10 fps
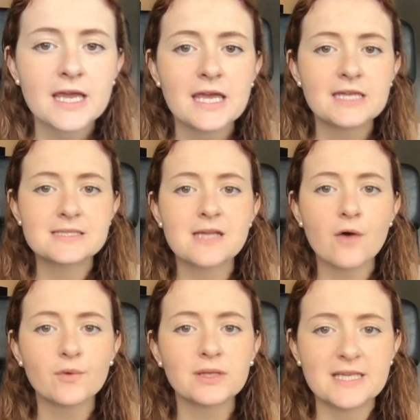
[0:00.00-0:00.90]
It is
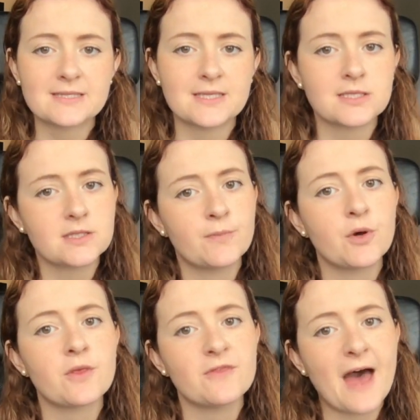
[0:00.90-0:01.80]
not realistic to
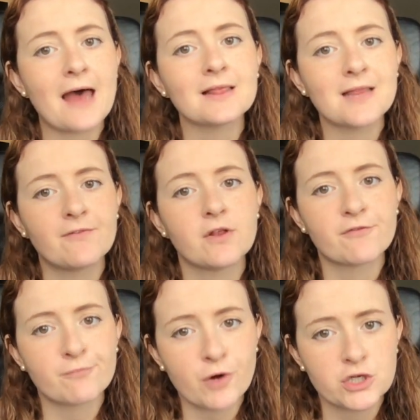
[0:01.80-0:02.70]
put that level
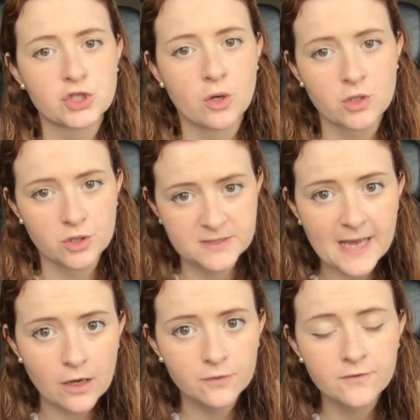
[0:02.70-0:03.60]
of pressure on
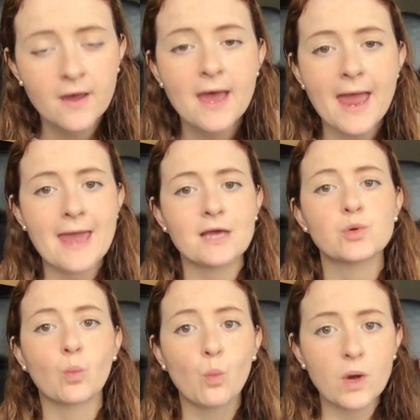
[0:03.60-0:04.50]
yourself,
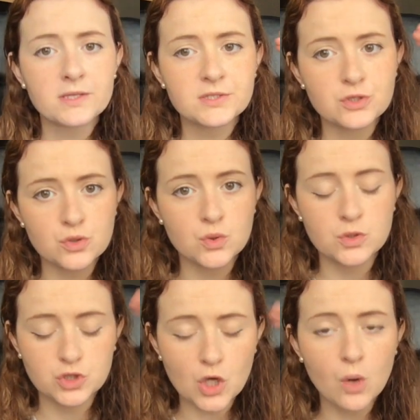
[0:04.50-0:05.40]
and once you
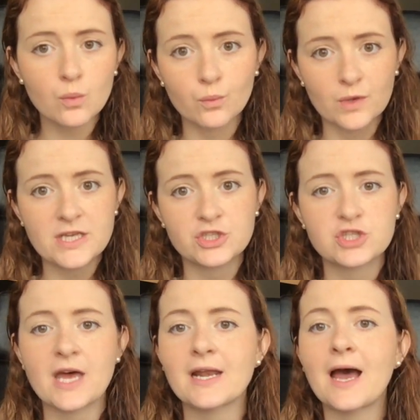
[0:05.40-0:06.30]
don't
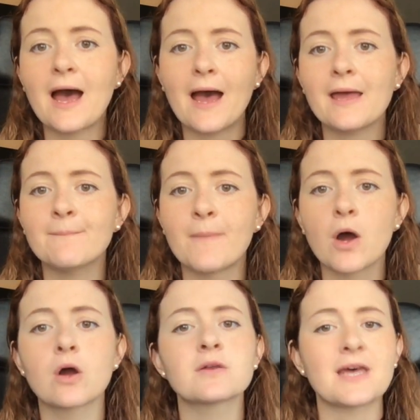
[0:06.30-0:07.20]
reach that high
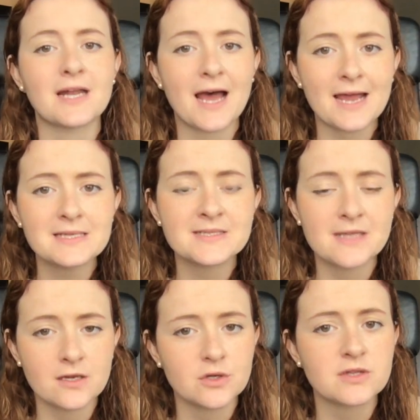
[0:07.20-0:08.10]
bar, that high
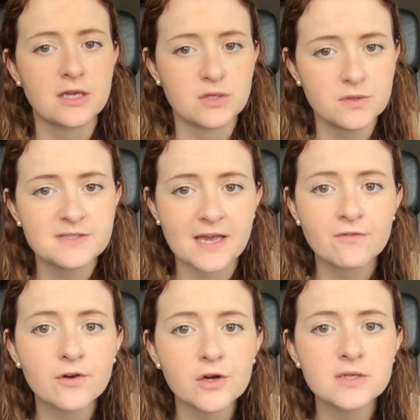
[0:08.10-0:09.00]
standard that you set
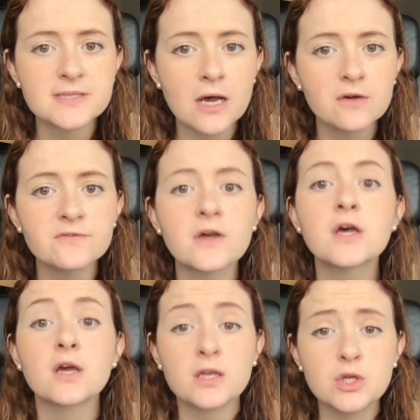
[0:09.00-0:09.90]
for yourself,
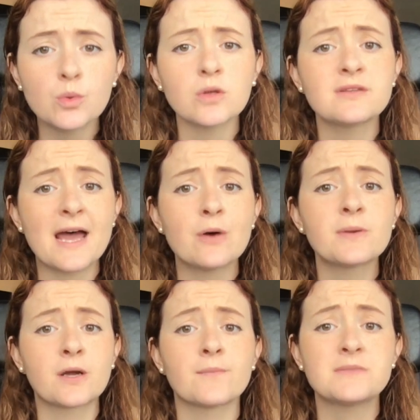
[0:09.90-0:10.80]
you will now
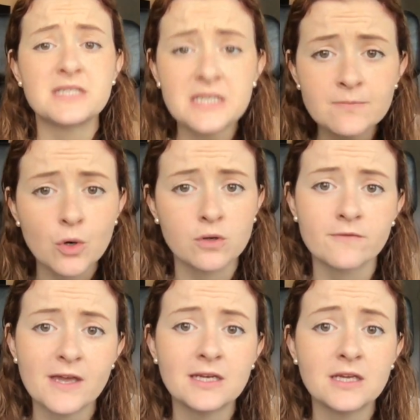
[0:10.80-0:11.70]
become
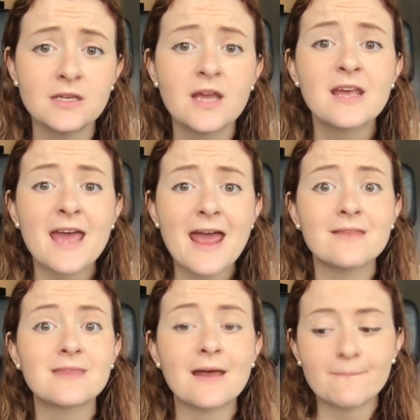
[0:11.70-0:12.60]
demotivated,
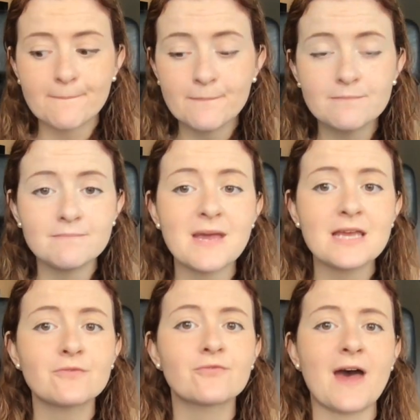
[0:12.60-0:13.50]
and that
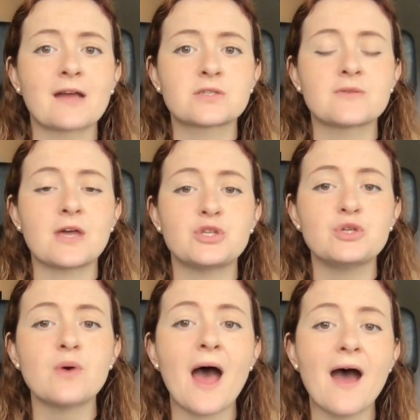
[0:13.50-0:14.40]
main factor that
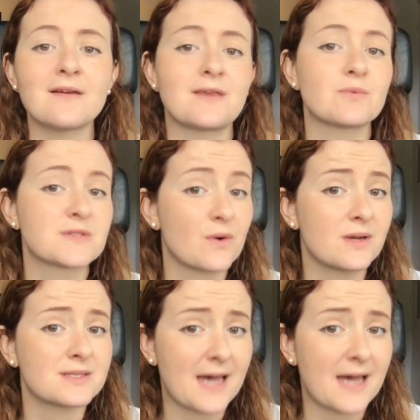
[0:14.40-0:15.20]
you had that was going to